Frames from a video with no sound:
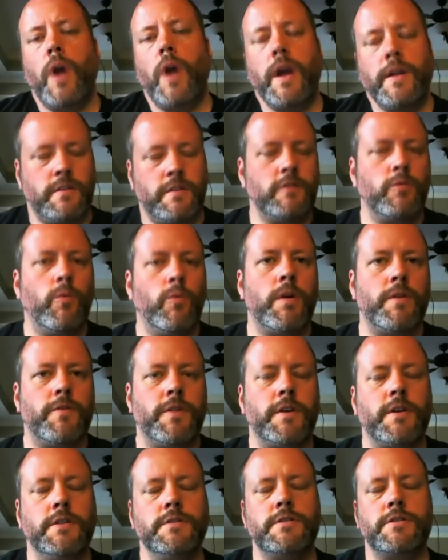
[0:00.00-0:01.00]
and this is one of
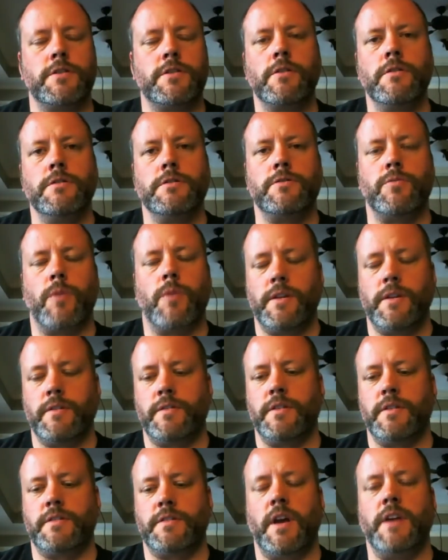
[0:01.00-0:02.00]
the concerns, right, is
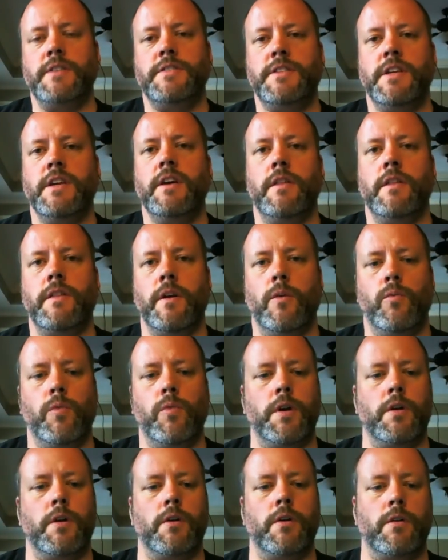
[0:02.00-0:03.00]
this idea that
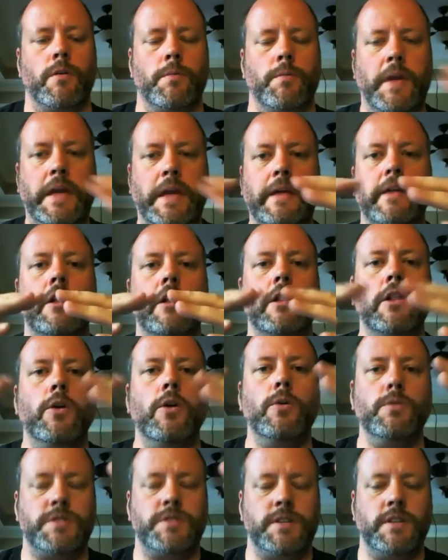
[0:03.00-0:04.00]
we're
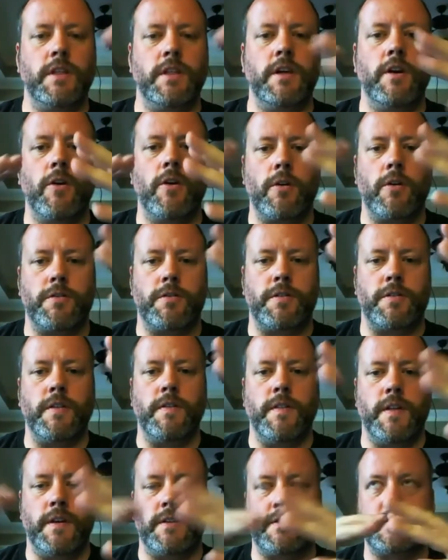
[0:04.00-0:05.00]
enclosing the Earth in
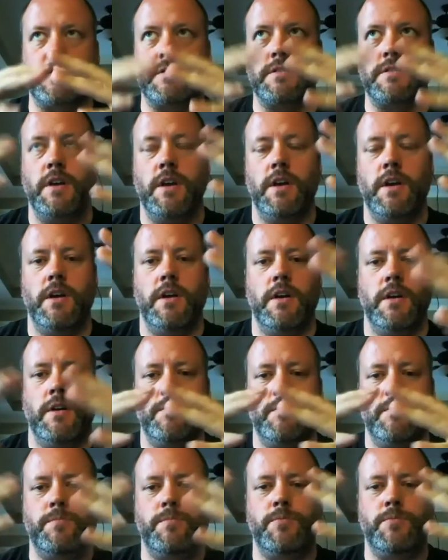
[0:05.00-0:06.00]
this
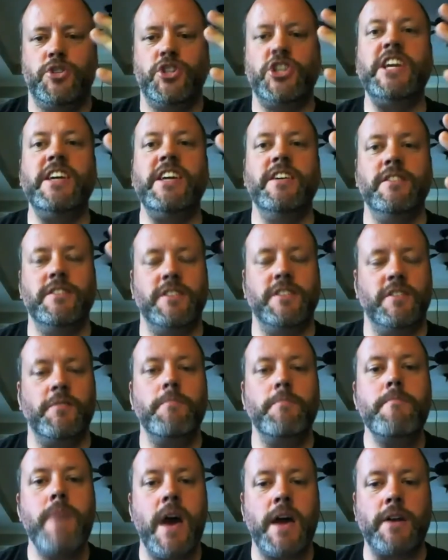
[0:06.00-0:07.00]
shield of
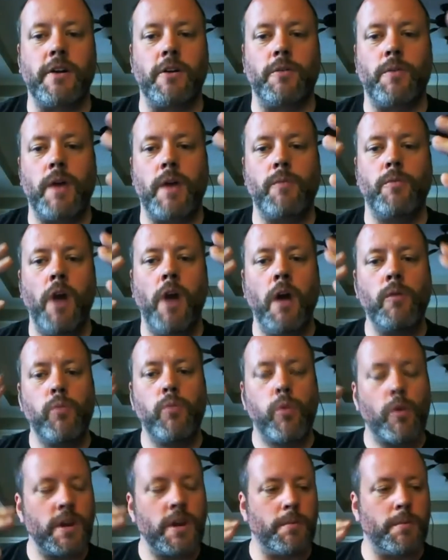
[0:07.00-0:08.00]
metal, right? We're not yeah.
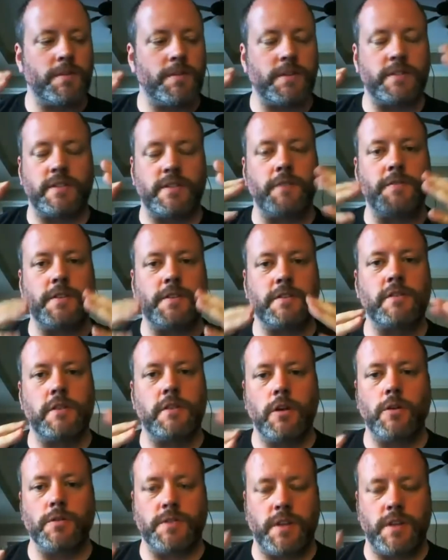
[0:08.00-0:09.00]
worried about the stuff that's
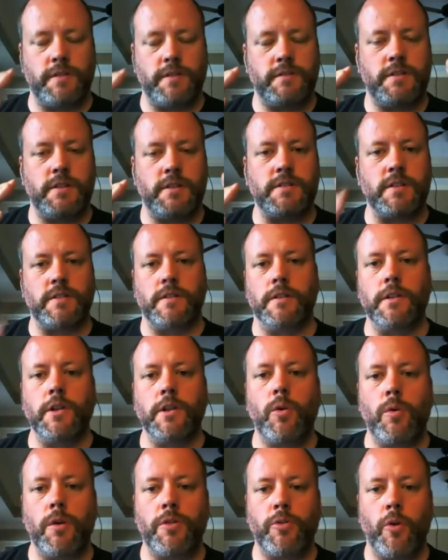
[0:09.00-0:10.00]
close that, that's at the
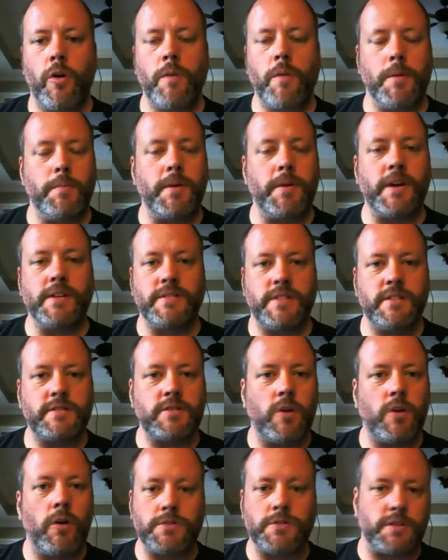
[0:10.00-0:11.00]
low Earth orbit because it's
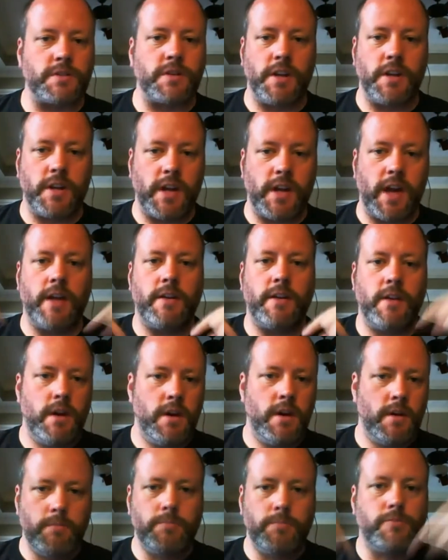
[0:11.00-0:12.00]
all just going to get
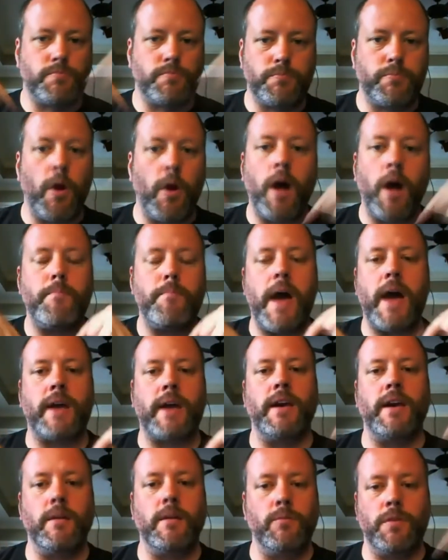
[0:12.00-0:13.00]
brought
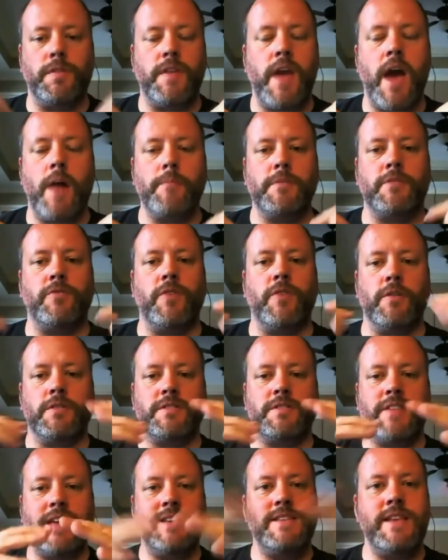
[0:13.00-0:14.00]
back in with the atmosphere. It's
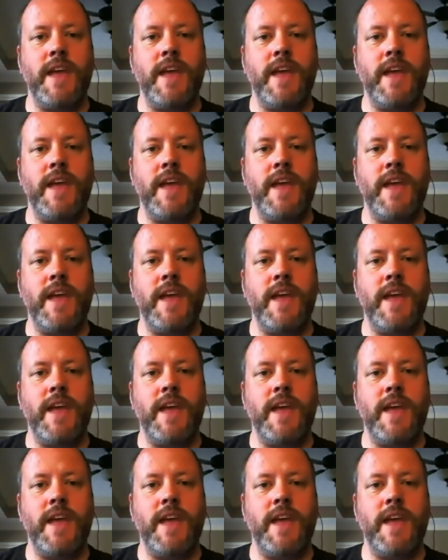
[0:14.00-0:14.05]
that yeah.